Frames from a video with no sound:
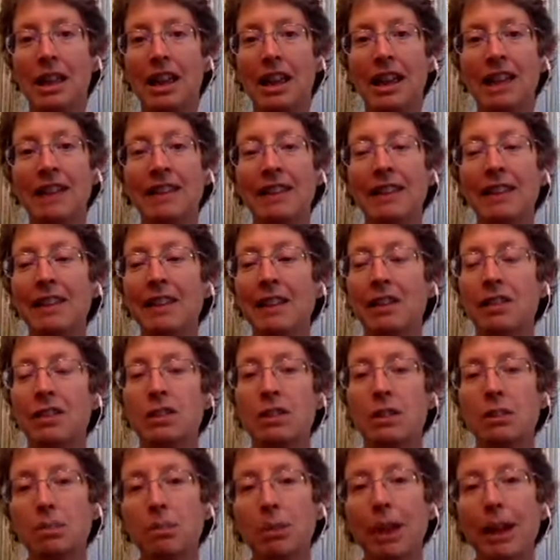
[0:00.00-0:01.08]
And then there's
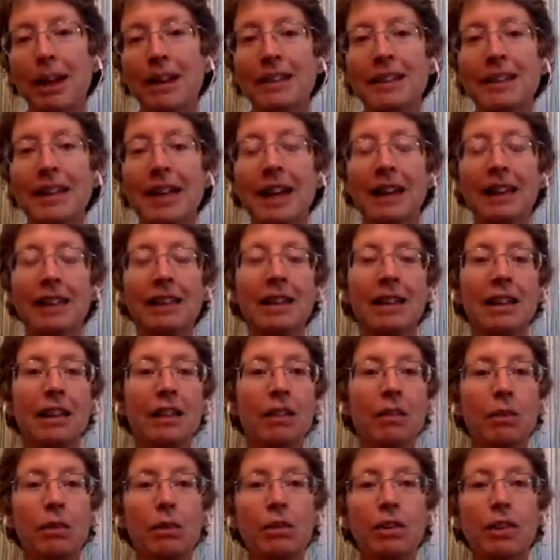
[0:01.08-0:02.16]
the practicality of,
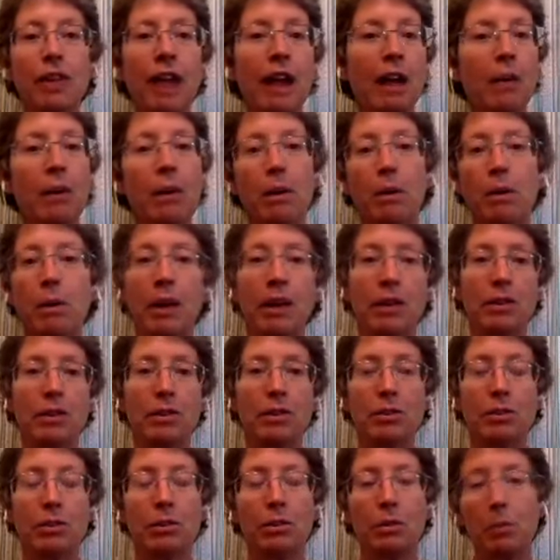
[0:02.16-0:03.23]
well, now what do I
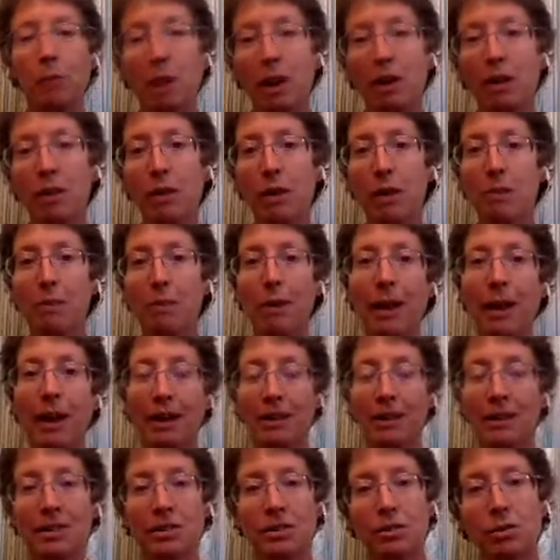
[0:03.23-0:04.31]
do? And where do I
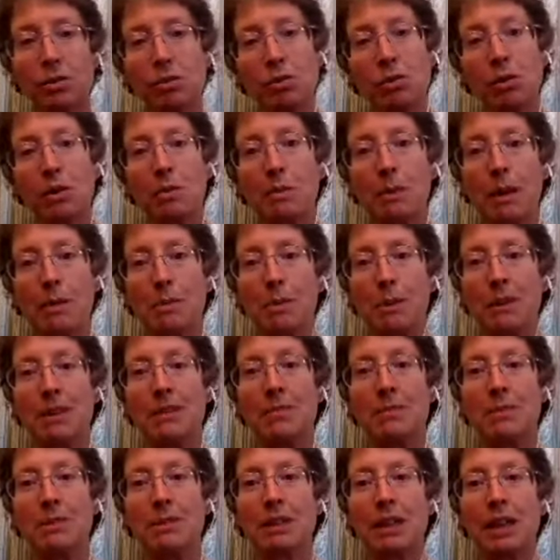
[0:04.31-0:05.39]
practice? And who are my
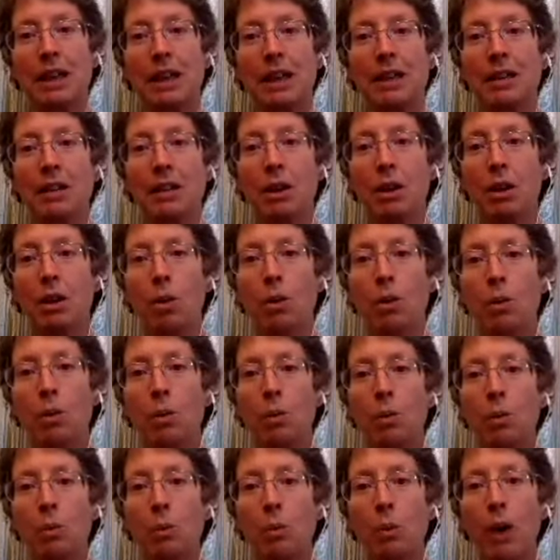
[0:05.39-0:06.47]
peeps? And
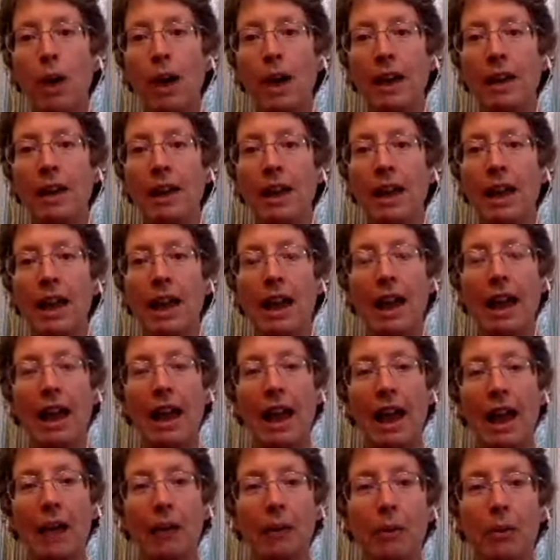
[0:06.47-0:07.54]
what
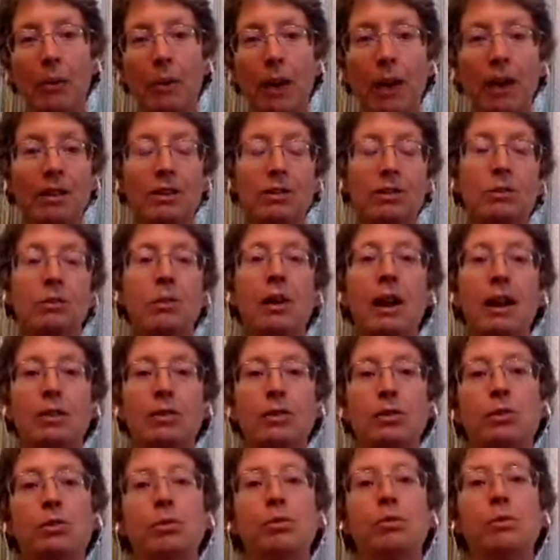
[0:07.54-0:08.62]
what do I
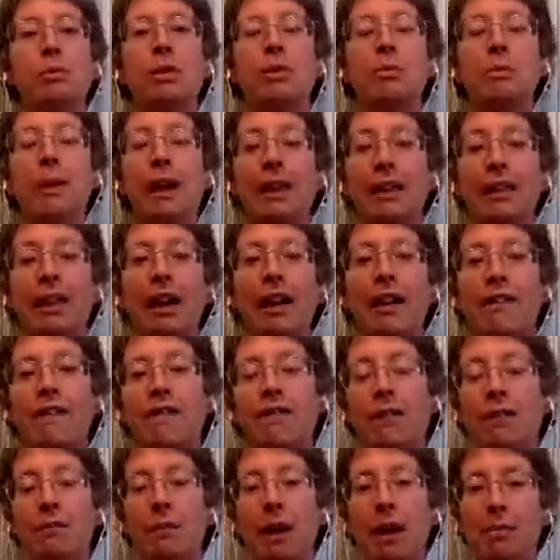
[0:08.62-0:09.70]
do with my life
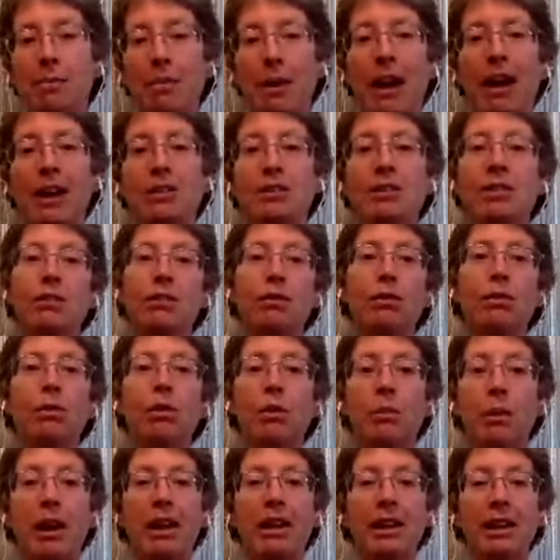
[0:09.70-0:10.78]
and my passion for
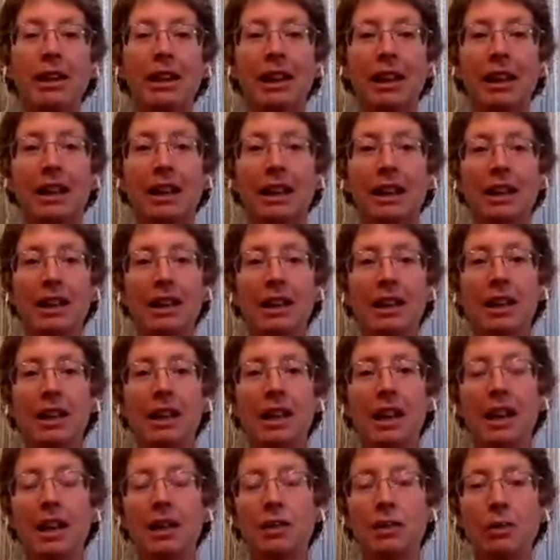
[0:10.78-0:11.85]
awakening?
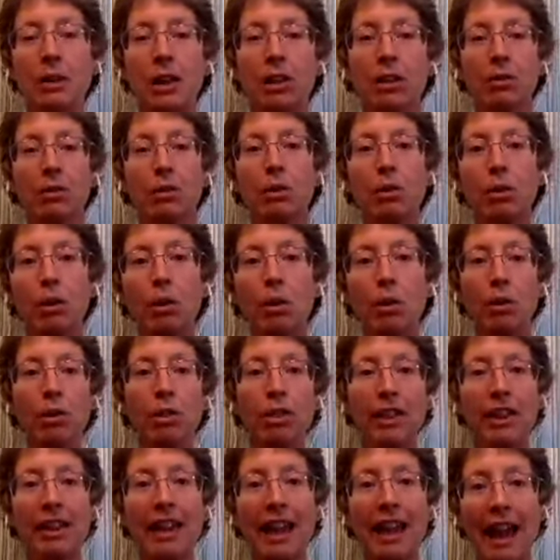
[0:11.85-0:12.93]
And do I throw the whole
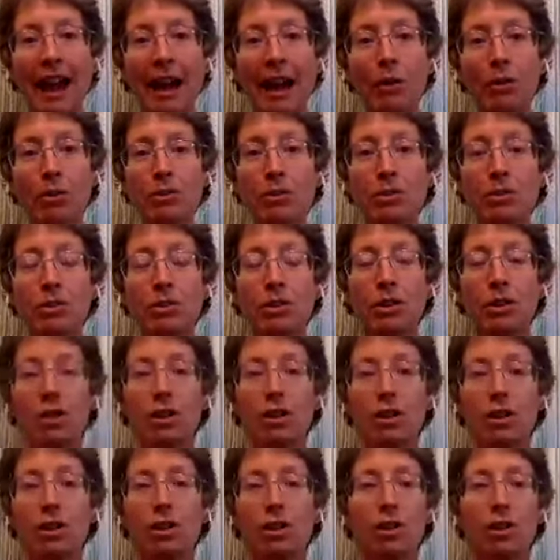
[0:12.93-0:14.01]
thing out?
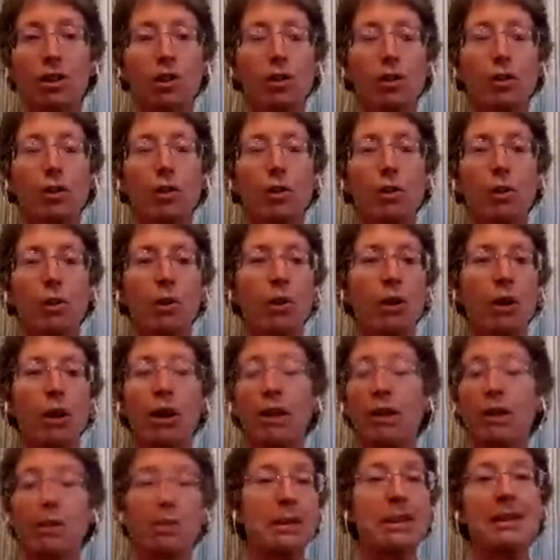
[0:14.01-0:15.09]
you know, are
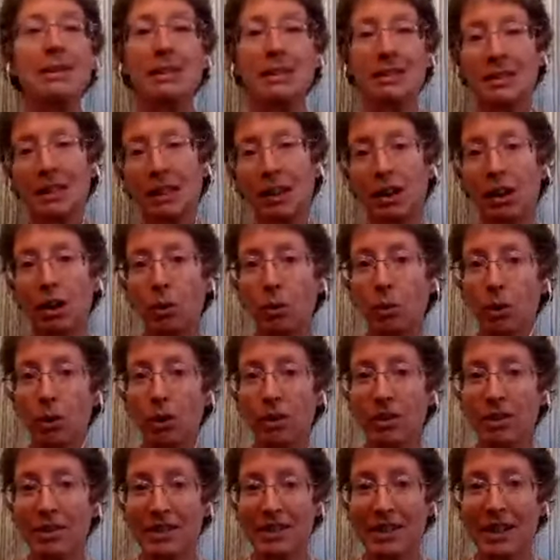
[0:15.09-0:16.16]
there pieces that are
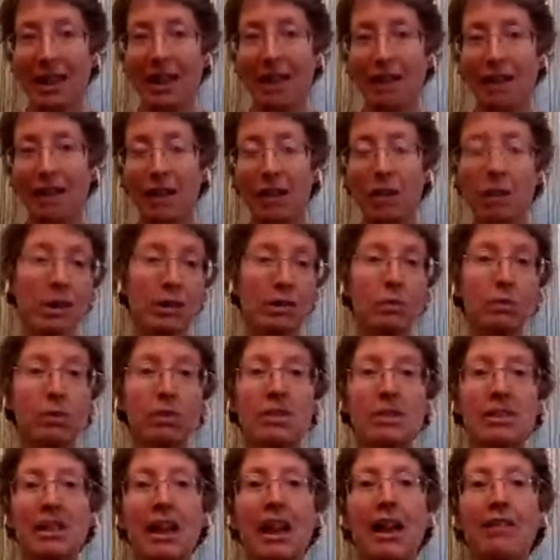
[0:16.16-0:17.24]
worth saving? What's worth
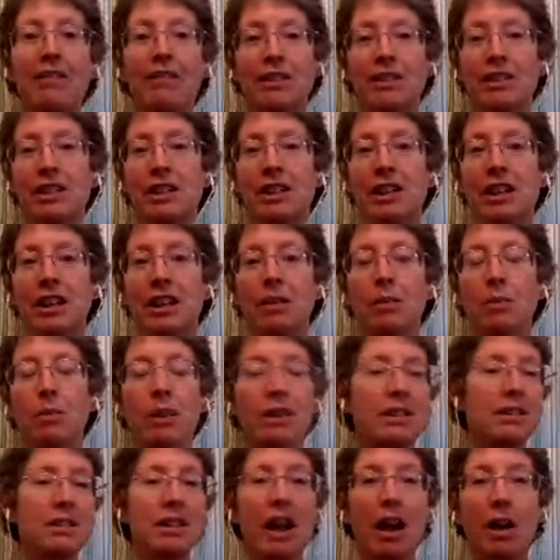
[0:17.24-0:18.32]
salvaging?
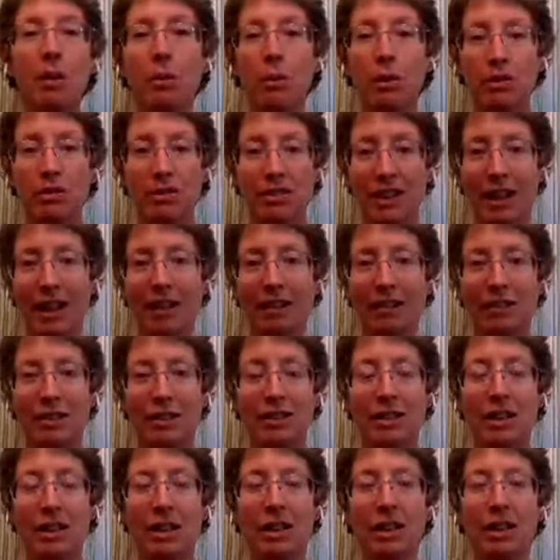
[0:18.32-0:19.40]
What's not worth
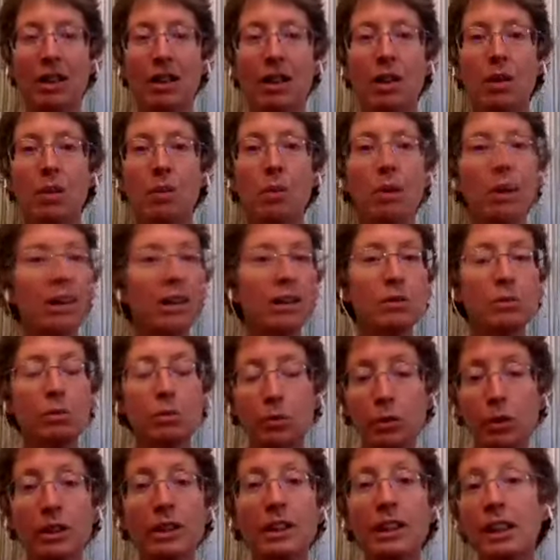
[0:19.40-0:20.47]
salvaging? What is
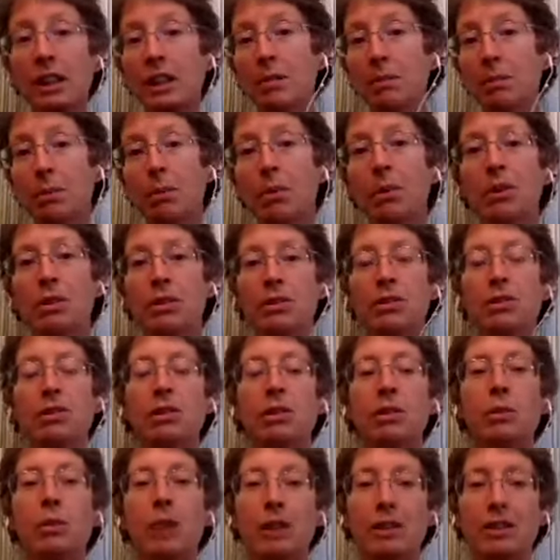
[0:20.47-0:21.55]
really important to
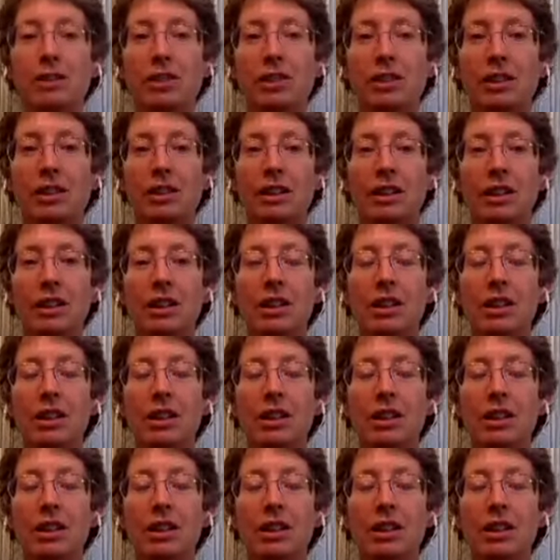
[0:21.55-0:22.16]
question?